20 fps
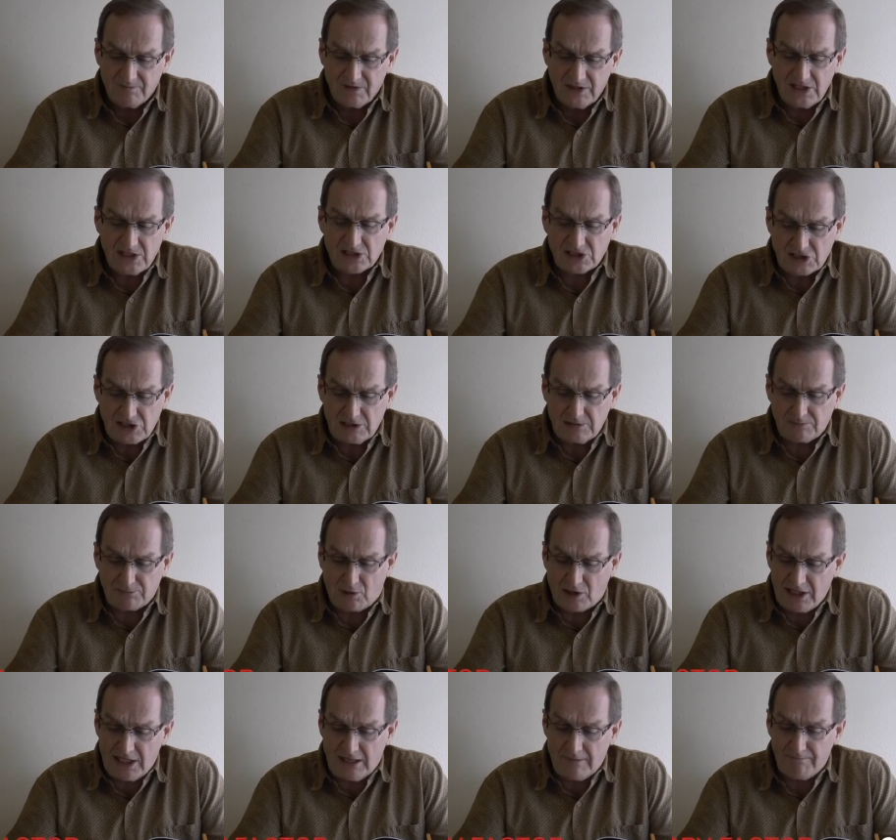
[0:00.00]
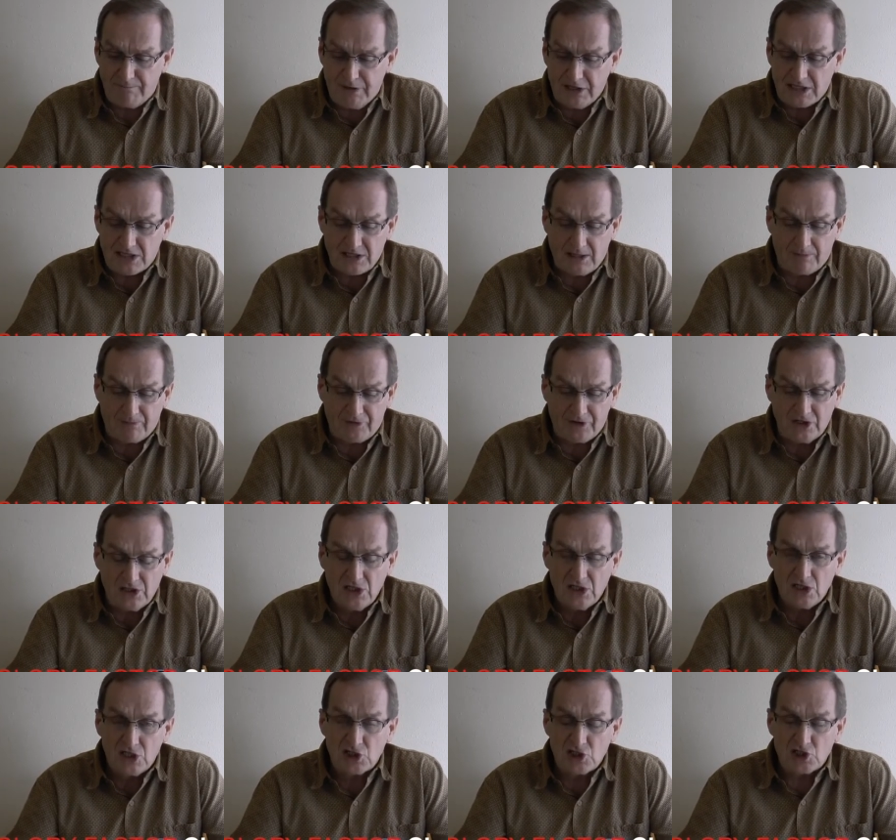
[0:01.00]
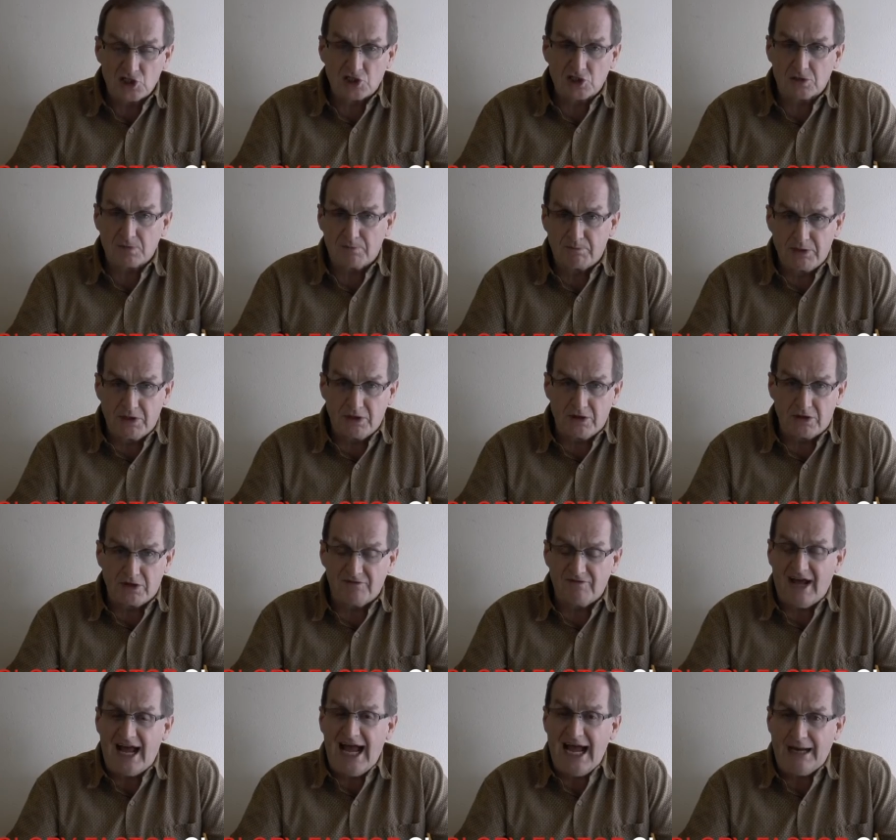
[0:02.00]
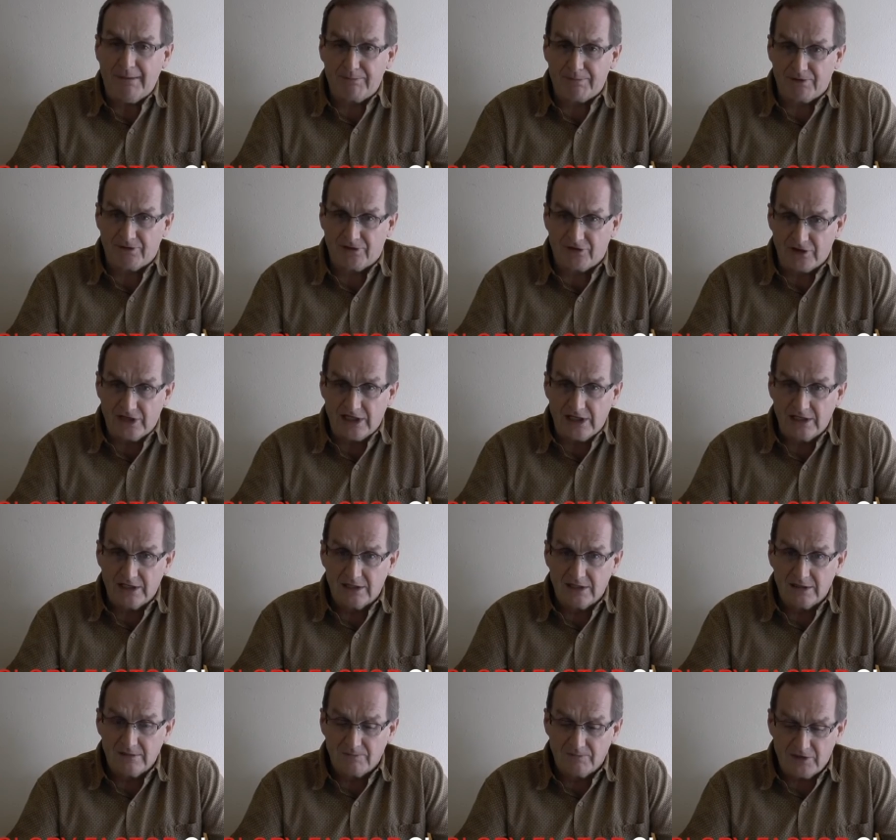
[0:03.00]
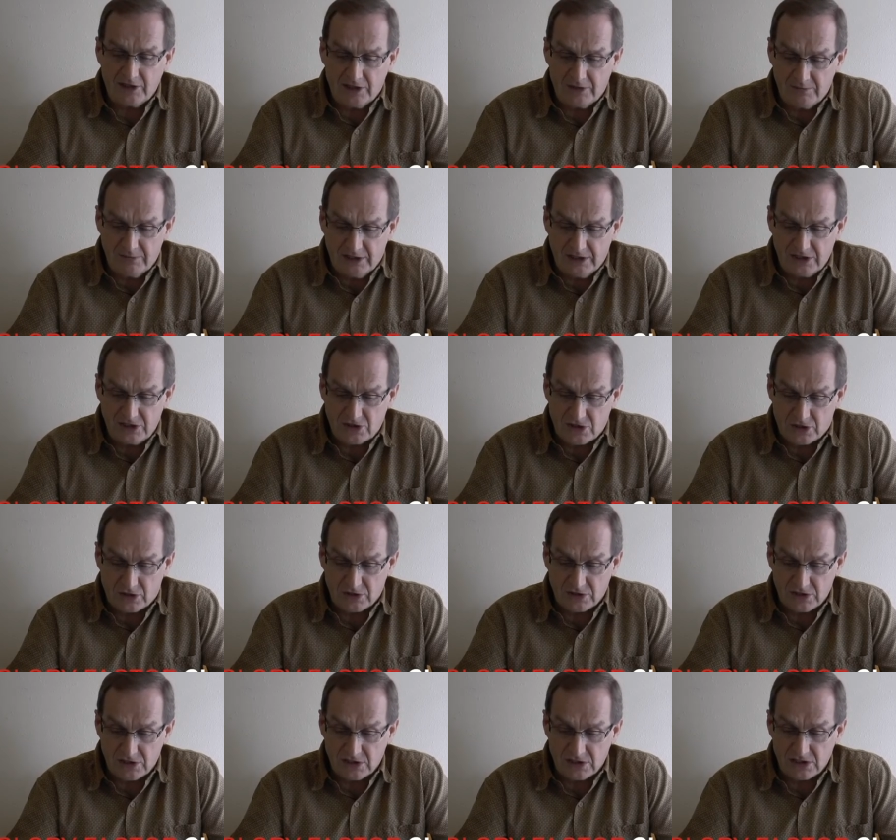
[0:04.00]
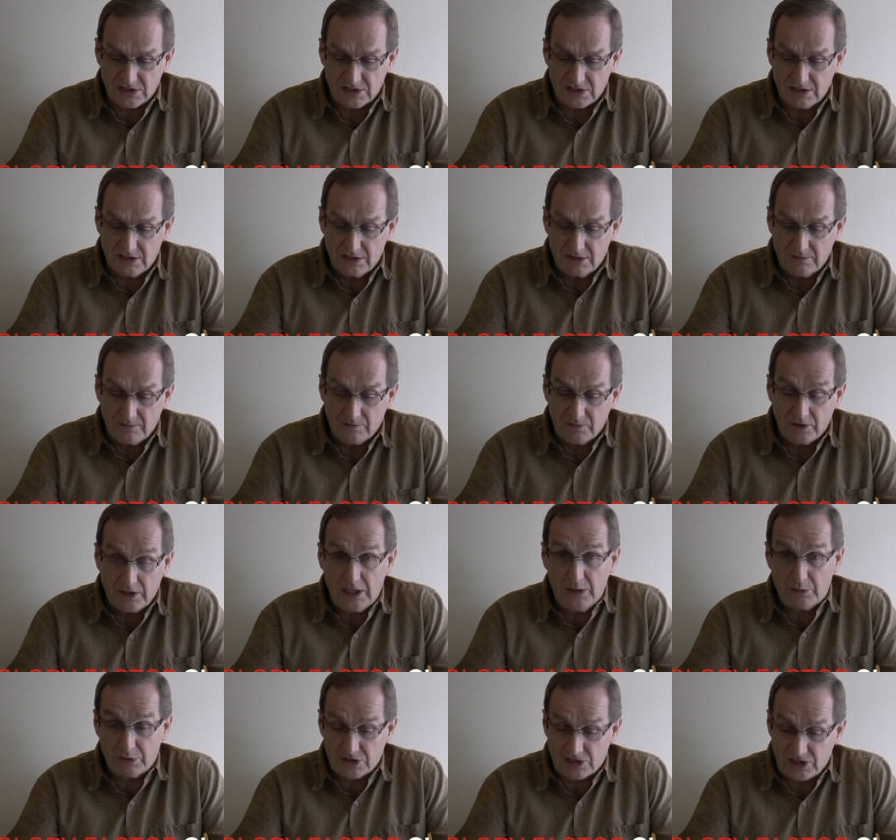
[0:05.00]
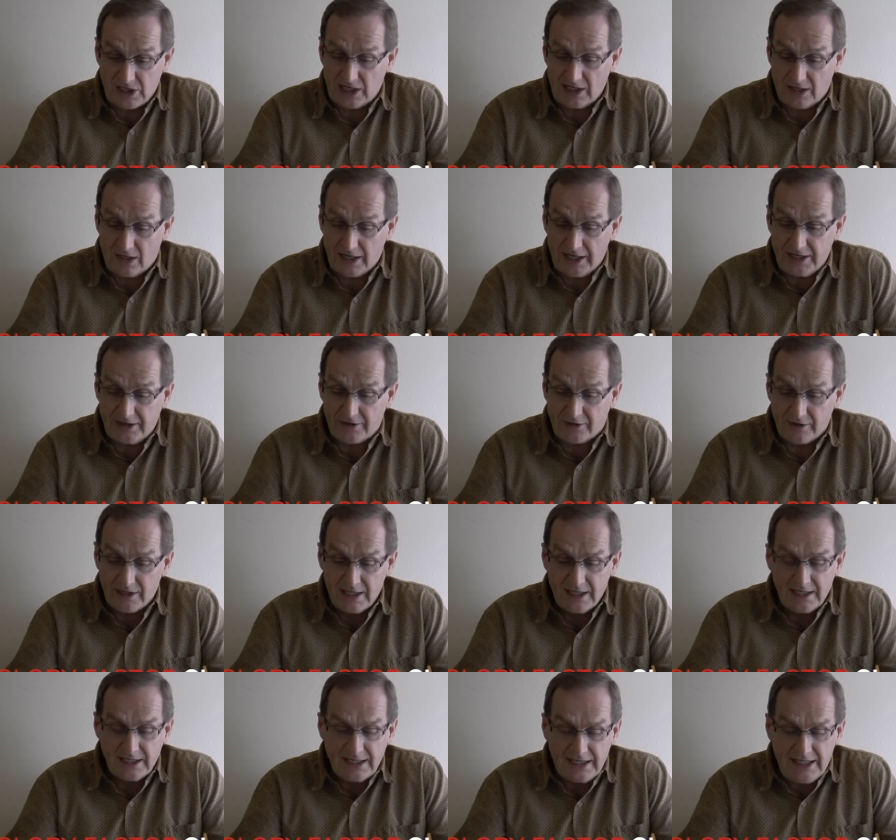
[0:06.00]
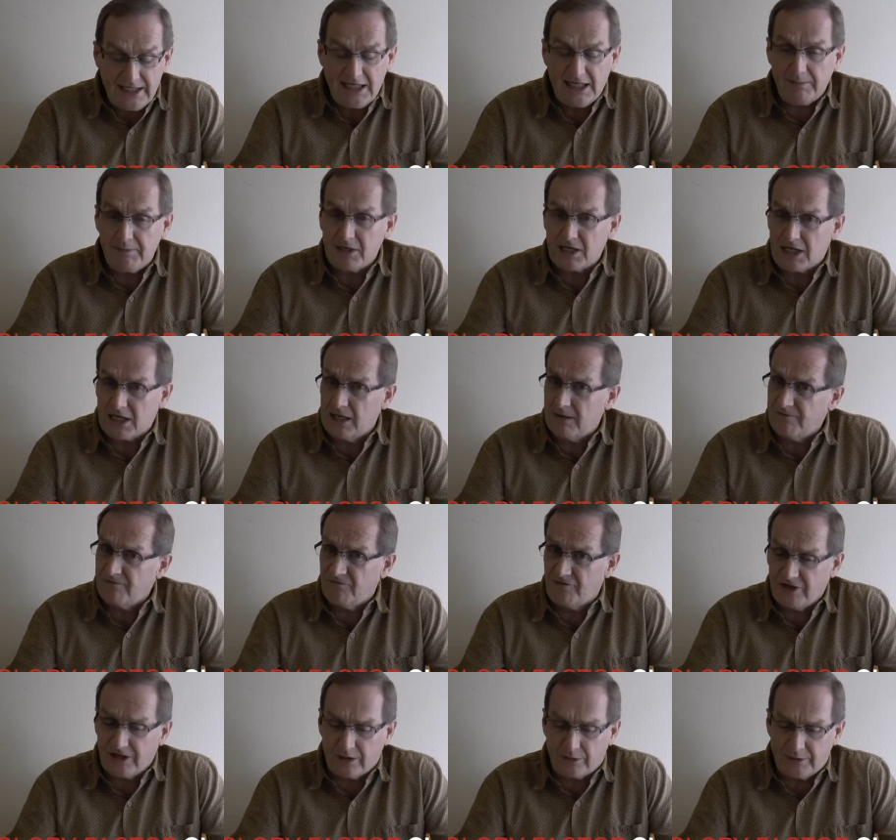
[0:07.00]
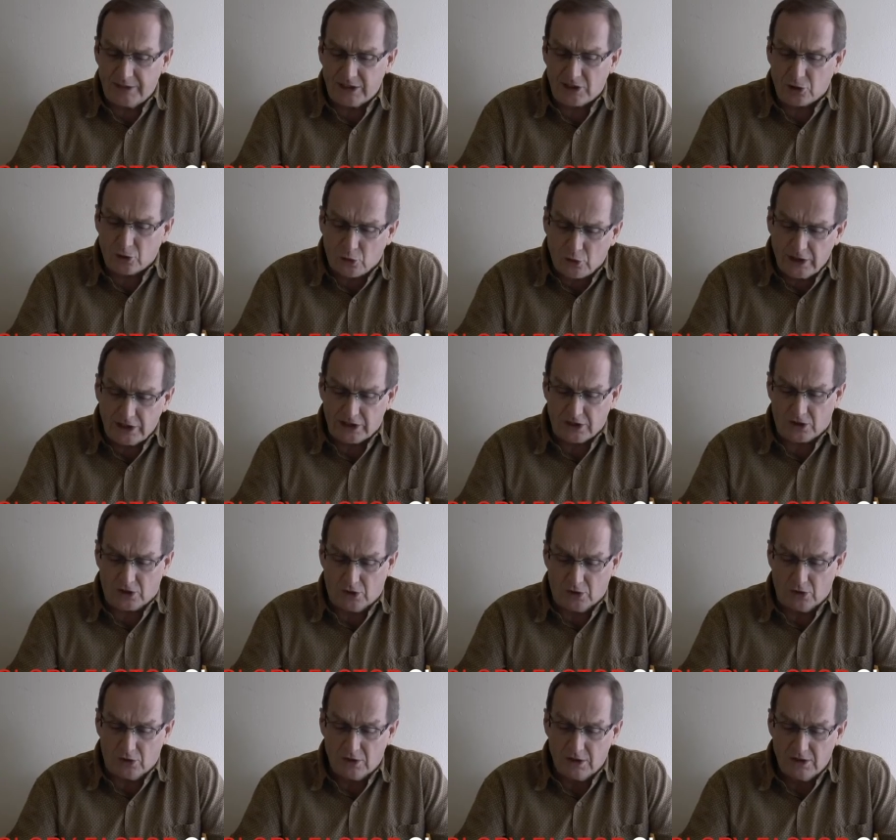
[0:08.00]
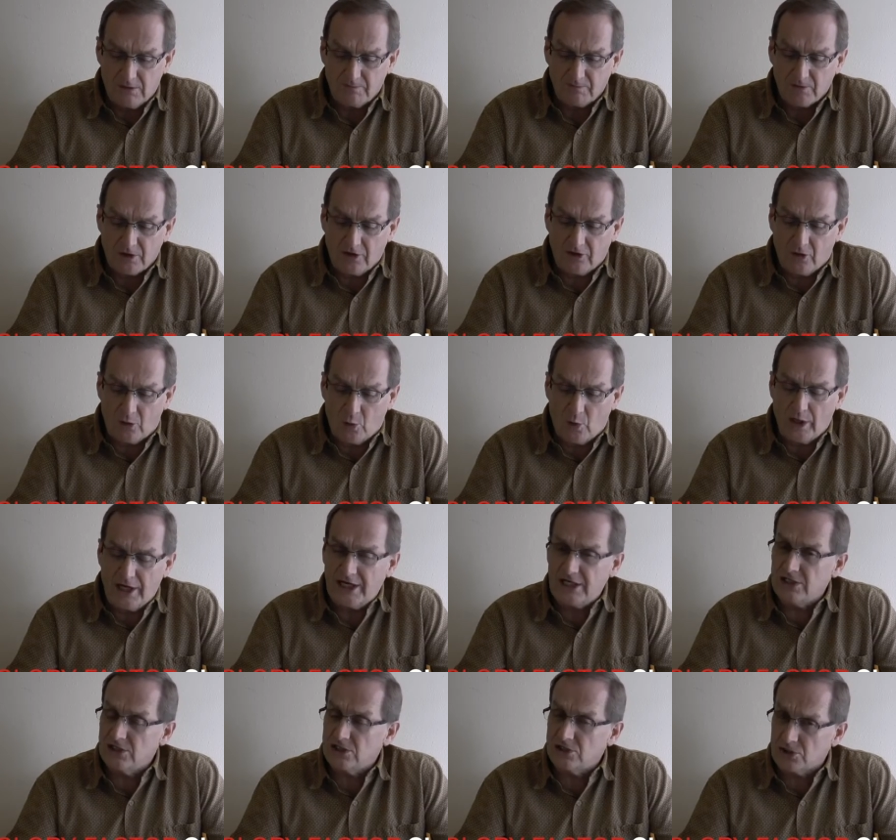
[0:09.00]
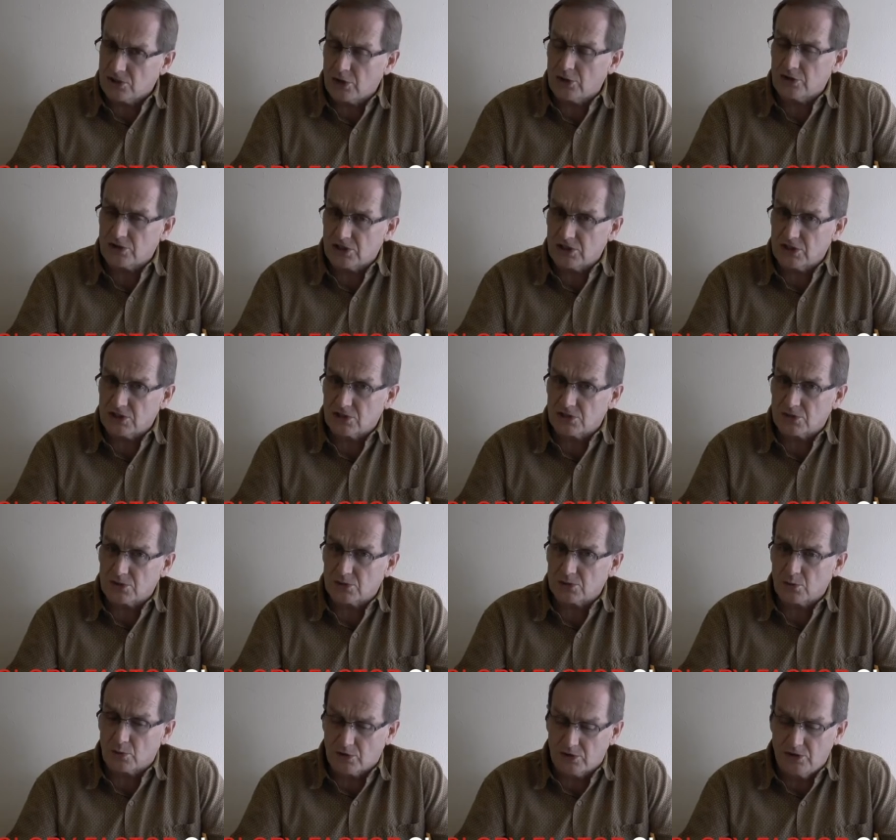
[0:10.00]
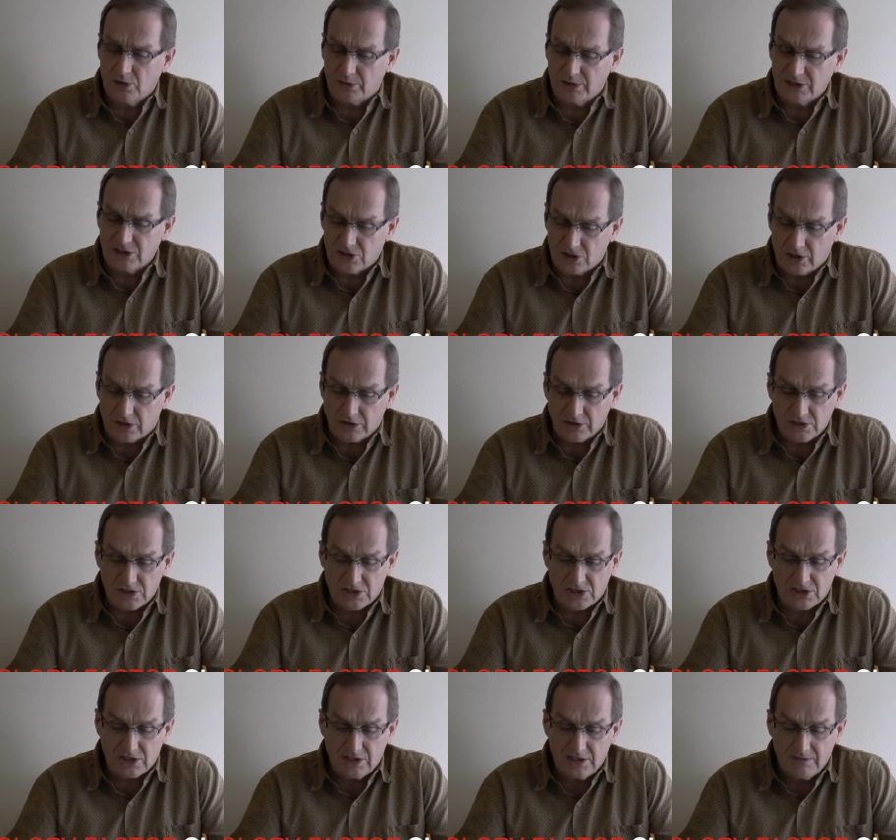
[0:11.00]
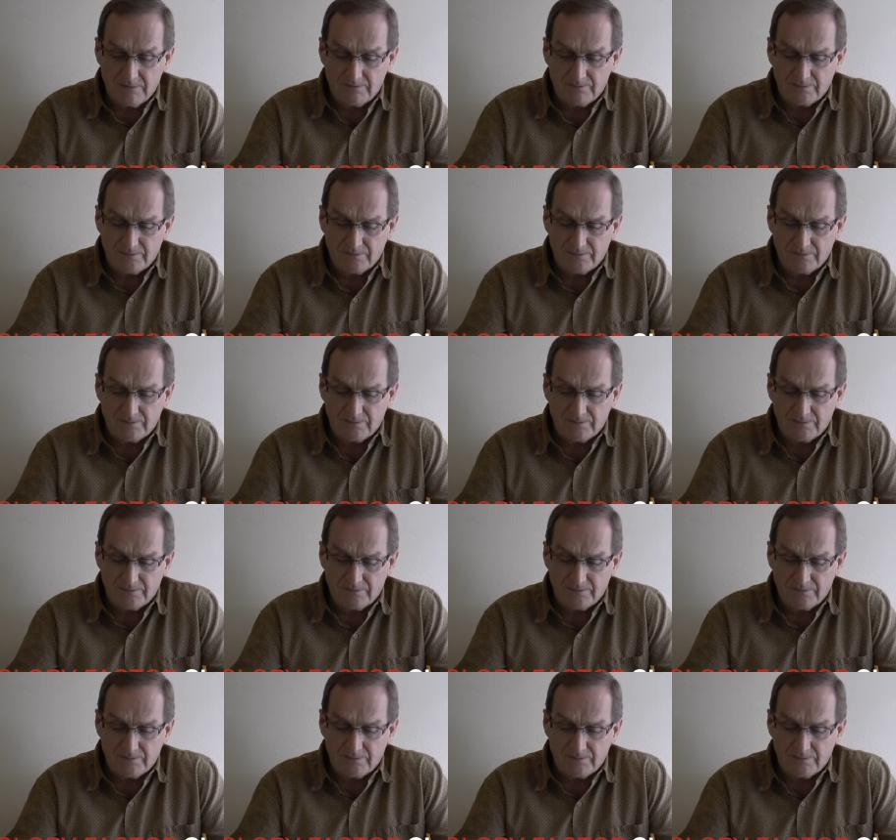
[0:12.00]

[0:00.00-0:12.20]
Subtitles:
He simply had picked up the spirit of apathy in many churches. He would say later he had become very critical of the way churches were doing church.